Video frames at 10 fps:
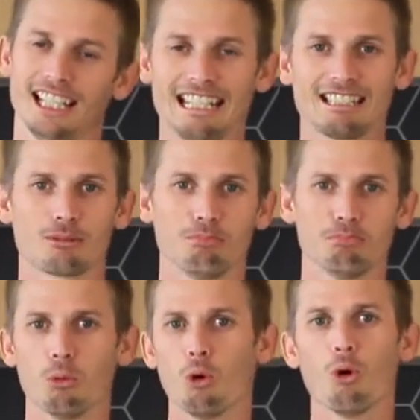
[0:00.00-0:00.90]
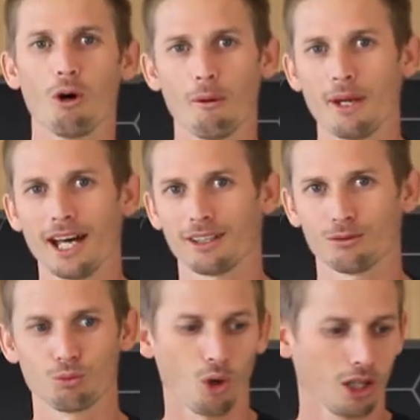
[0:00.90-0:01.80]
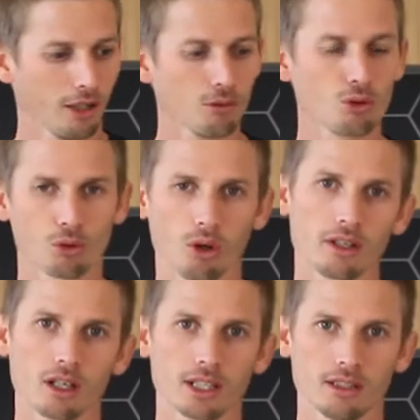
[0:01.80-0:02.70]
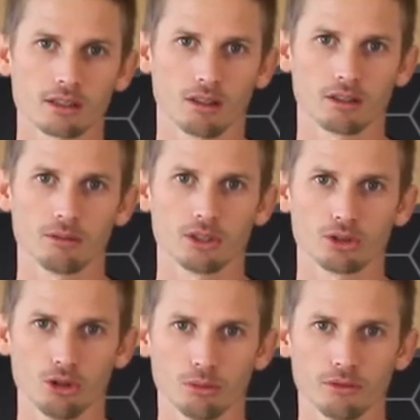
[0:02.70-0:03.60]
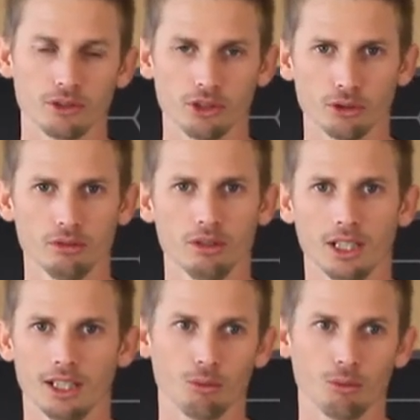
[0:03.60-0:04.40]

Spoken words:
It's more about what level grinder is going to be suitable for you.